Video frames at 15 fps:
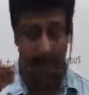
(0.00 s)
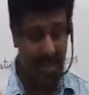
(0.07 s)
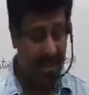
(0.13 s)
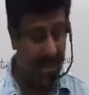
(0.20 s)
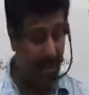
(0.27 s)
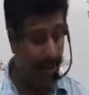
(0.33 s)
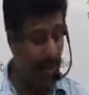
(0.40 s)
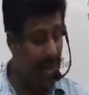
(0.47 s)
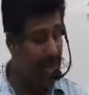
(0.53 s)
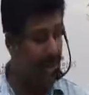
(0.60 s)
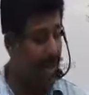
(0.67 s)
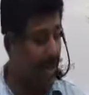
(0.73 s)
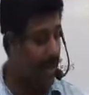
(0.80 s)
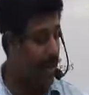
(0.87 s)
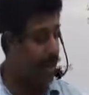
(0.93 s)

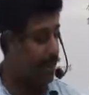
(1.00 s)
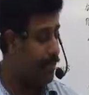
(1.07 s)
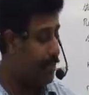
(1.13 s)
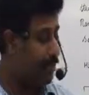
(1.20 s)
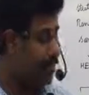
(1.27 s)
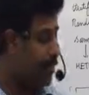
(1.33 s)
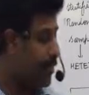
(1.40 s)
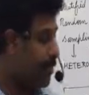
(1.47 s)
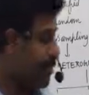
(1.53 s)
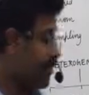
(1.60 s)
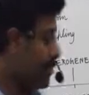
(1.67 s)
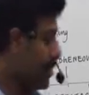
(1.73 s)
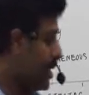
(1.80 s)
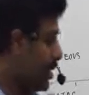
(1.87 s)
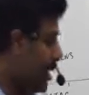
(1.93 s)
Suppose that
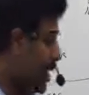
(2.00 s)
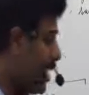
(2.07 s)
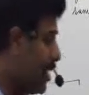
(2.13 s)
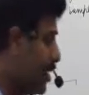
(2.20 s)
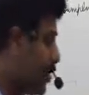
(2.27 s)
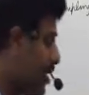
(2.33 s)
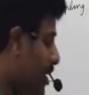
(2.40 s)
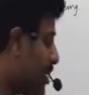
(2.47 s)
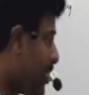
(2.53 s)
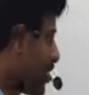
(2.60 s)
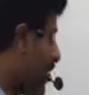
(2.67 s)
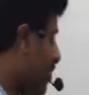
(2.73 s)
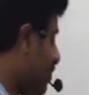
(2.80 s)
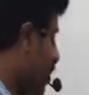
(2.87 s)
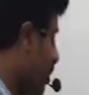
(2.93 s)
n units
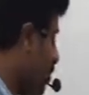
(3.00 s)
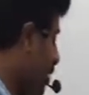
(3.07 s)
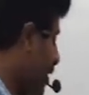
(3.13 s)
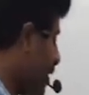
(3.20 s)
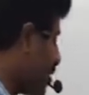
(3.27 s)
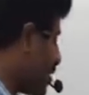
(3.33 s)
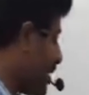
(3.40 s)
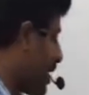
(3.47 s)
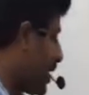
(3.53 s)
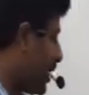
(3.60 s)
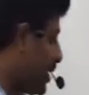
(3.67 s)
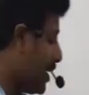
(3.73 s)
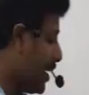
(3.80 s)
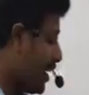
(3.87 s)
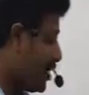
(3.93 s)
of population
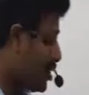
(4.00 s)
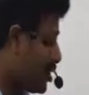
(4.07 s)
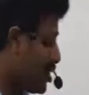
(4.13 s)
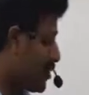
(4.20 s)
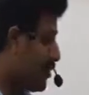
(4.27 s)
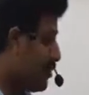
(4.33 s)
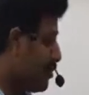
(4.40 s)
are arranged